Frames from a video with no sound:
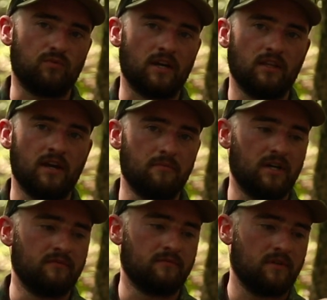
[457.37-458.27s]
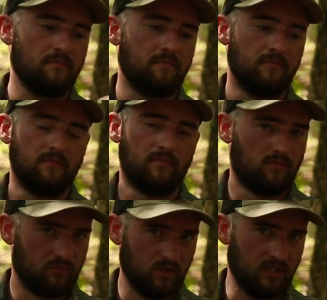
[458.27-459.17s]
white light button.
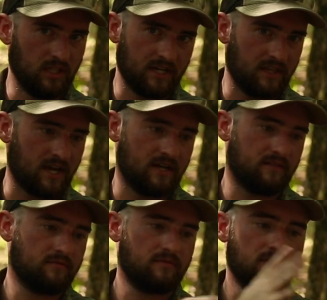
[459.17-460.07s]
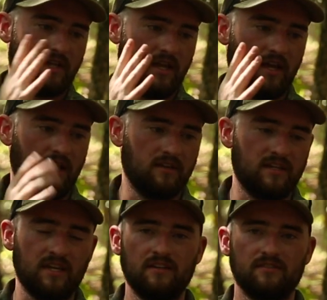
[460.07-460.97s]
Really like that.
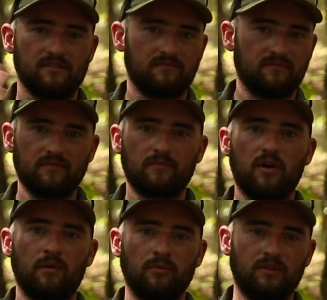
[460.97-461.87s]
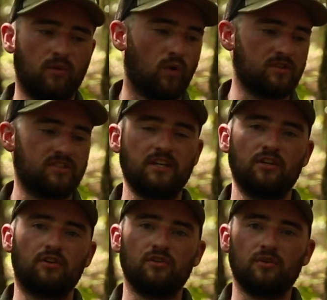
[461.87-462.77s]
ND is probably the worst thing
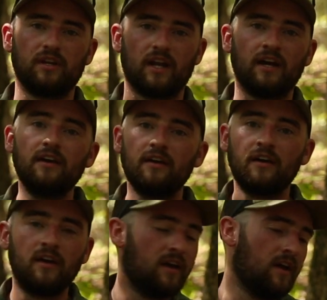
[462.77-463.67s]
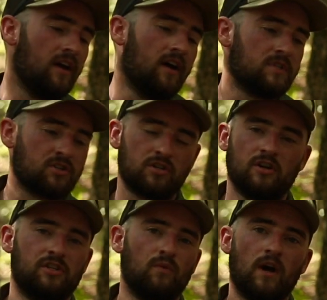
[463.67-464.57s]
you can do at night.
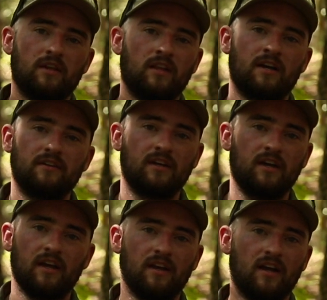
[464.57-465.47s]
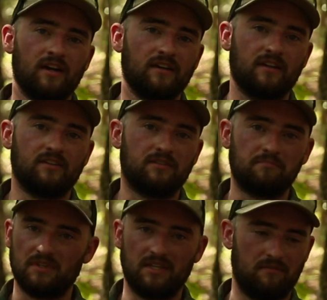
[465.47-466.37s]
Discharging white light at night can
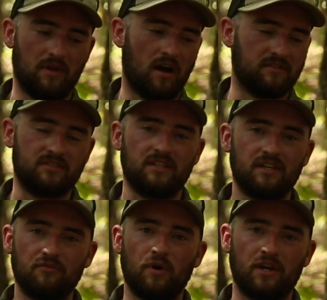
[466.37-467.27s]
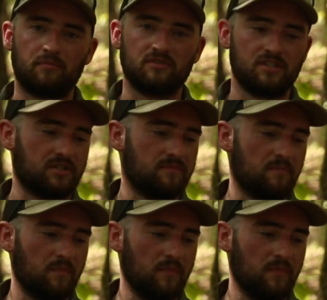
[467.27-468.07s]
obviously give away your position